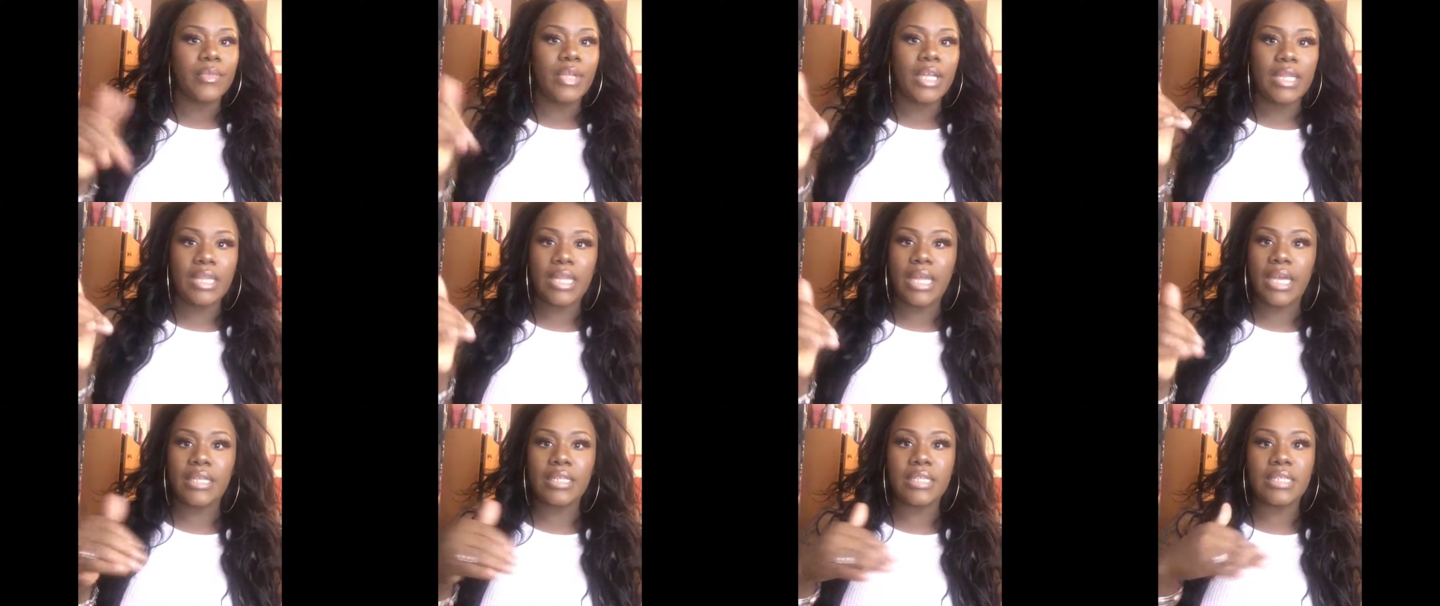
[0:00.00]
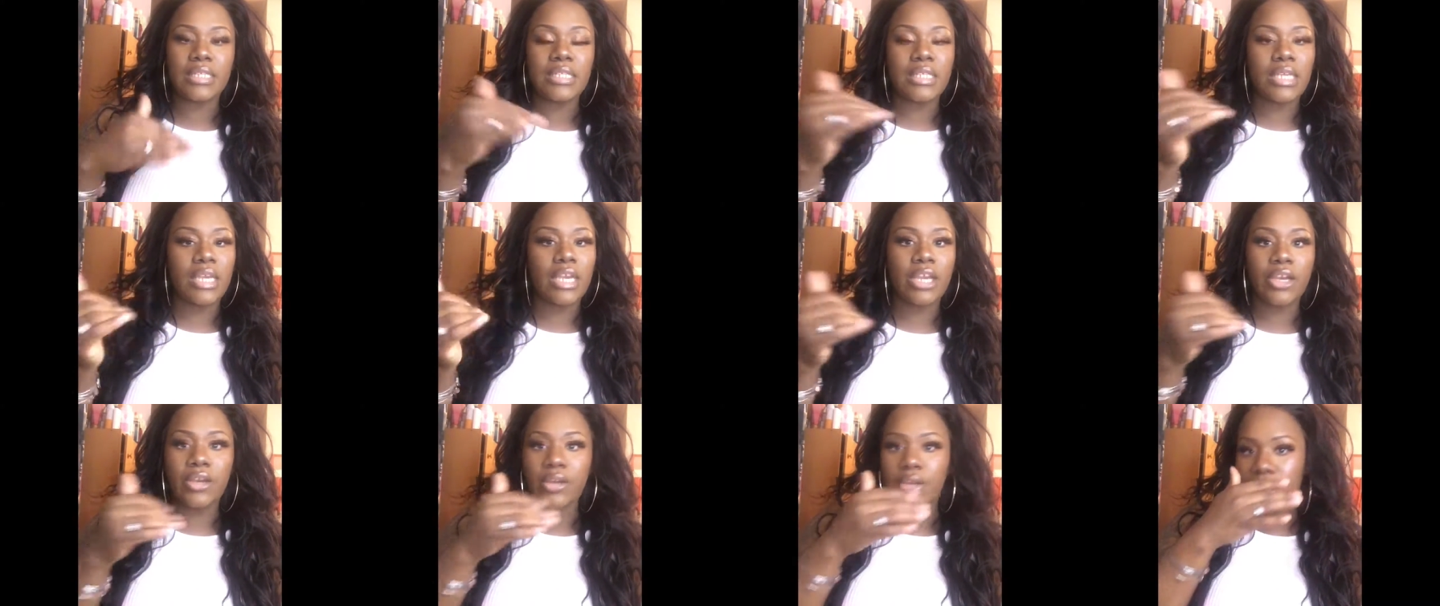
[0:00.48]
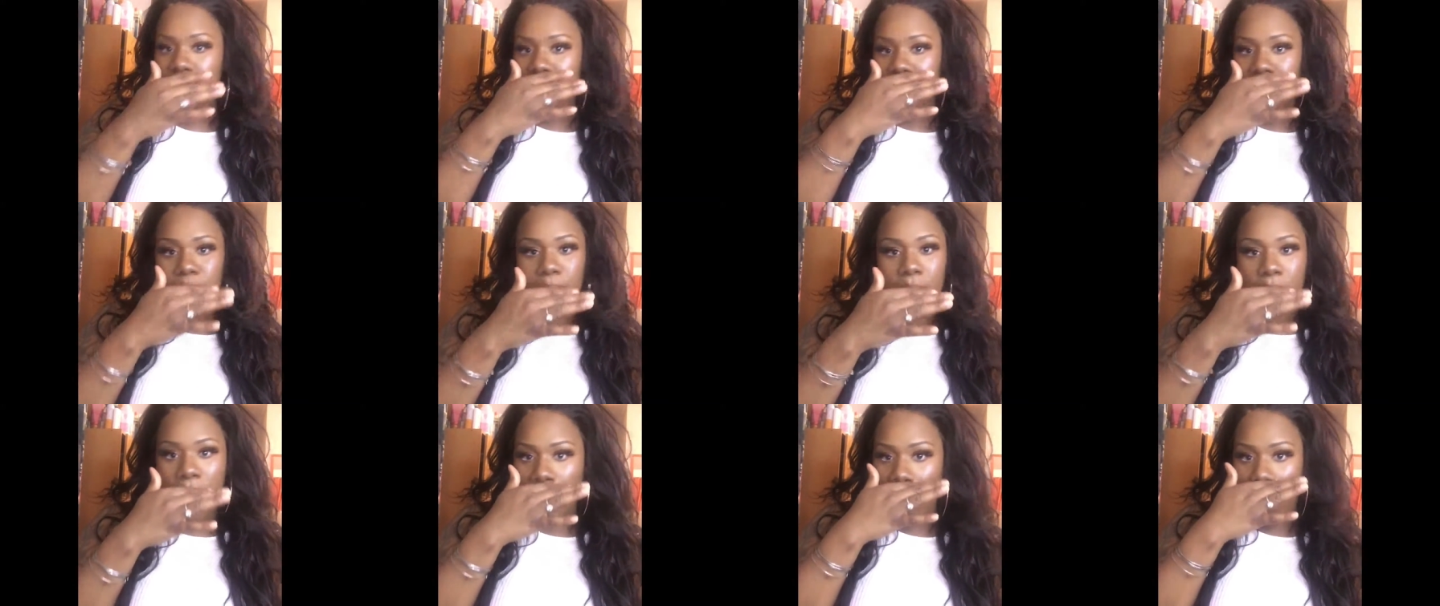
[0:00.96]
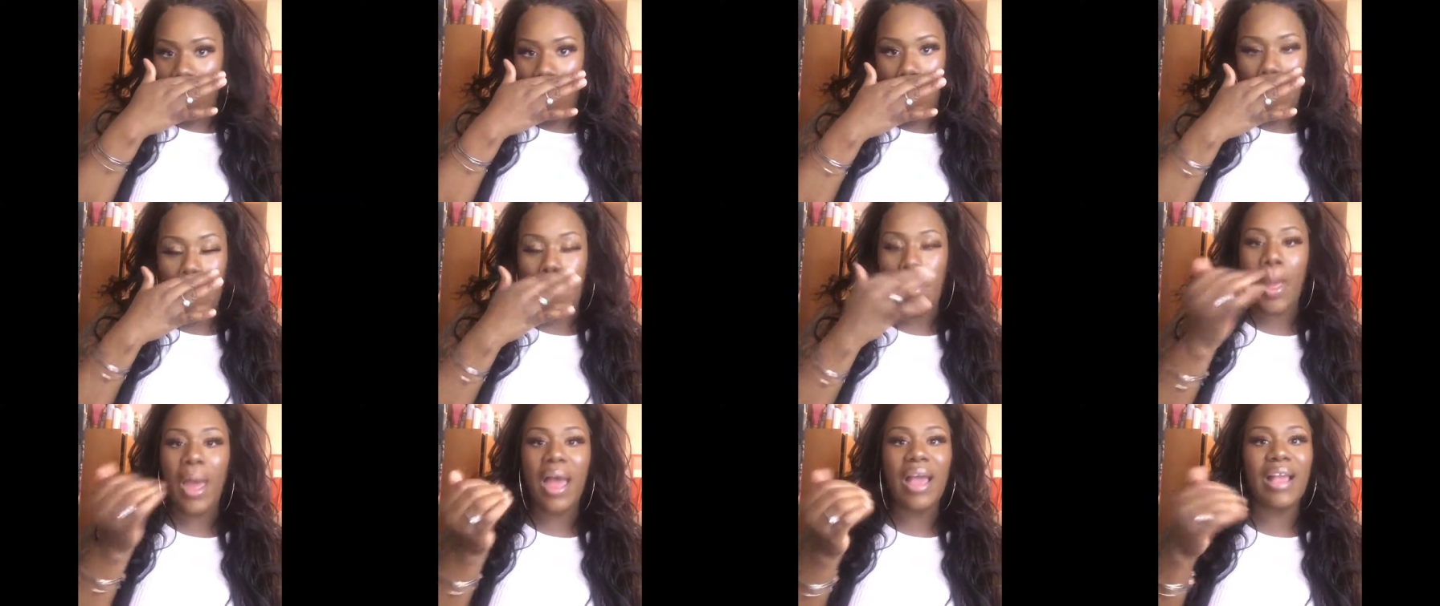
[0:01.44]
Like this hair is bomb.
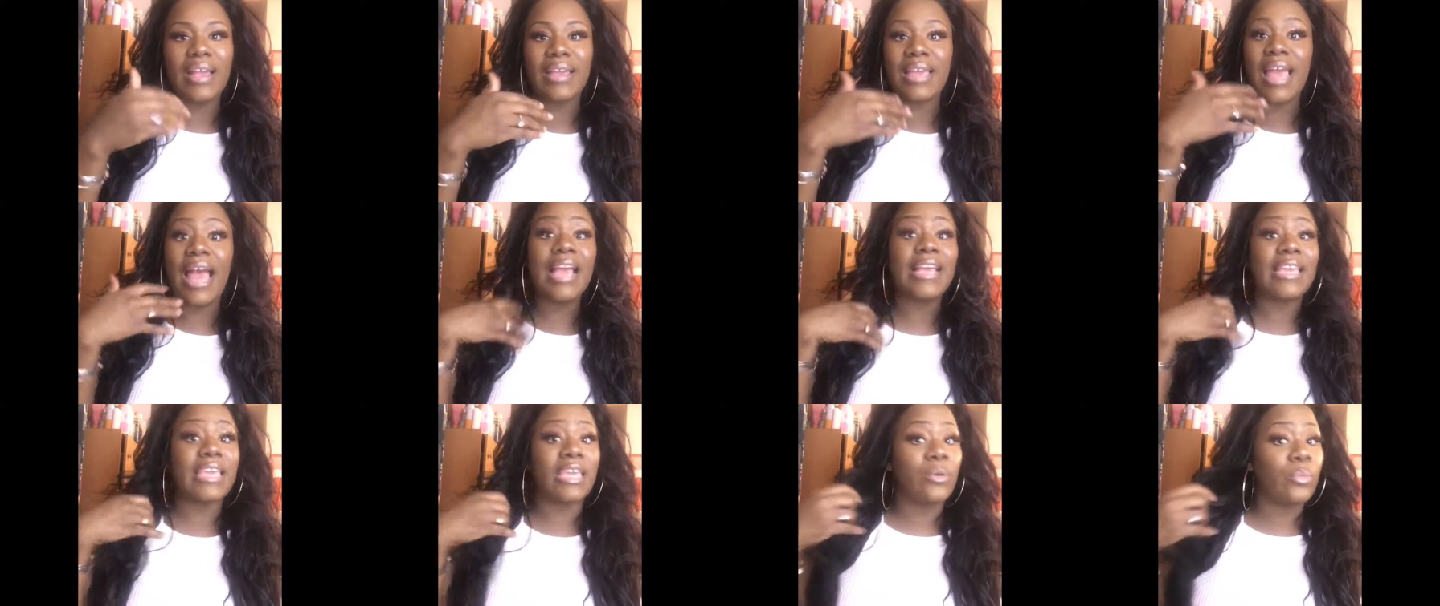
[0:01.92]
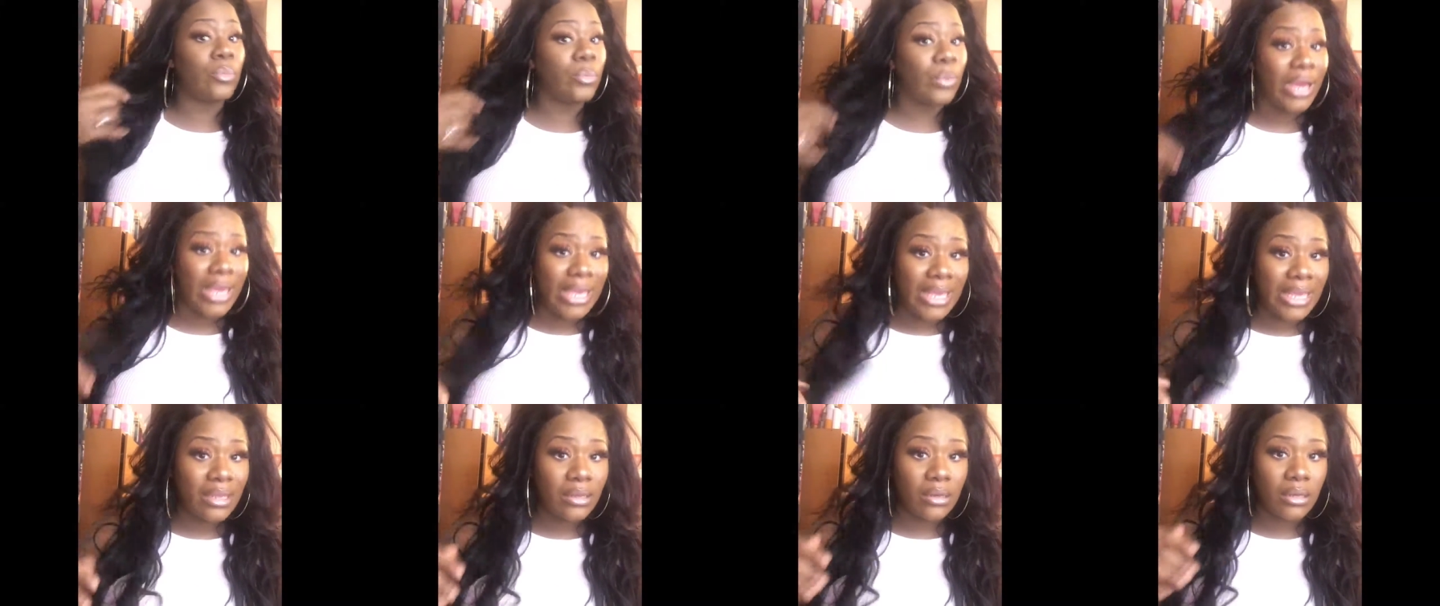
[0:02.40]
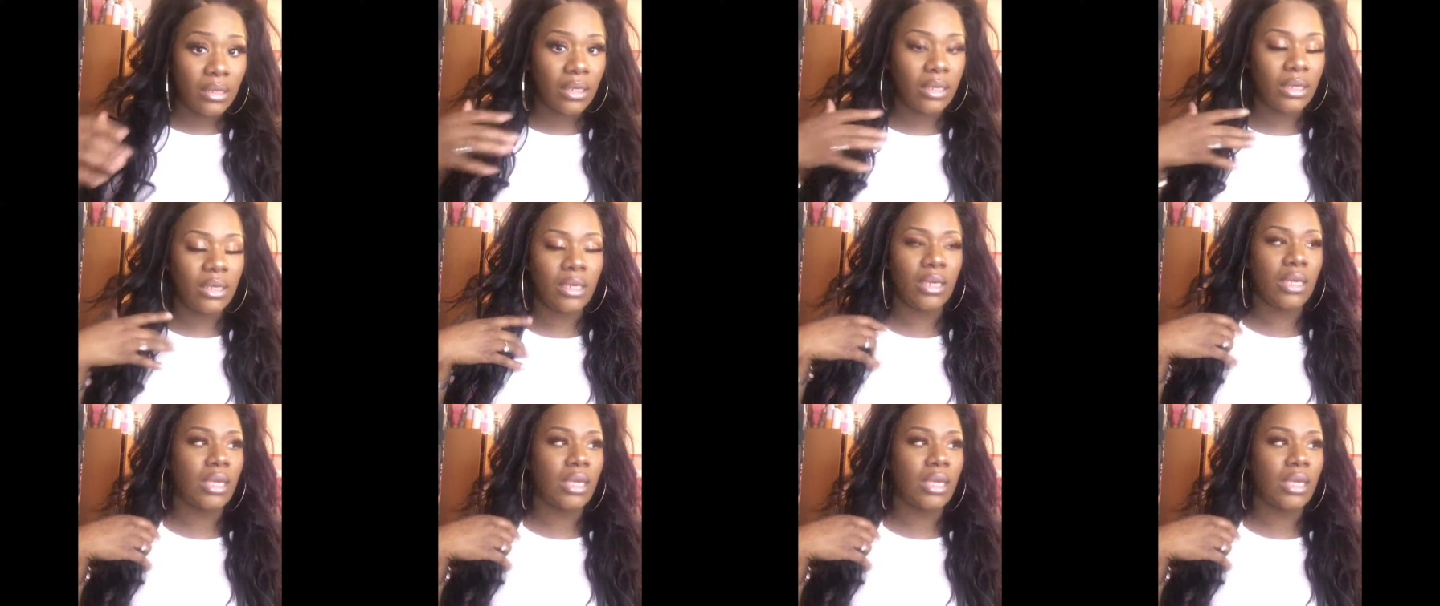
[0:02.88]
I, I get wet in it.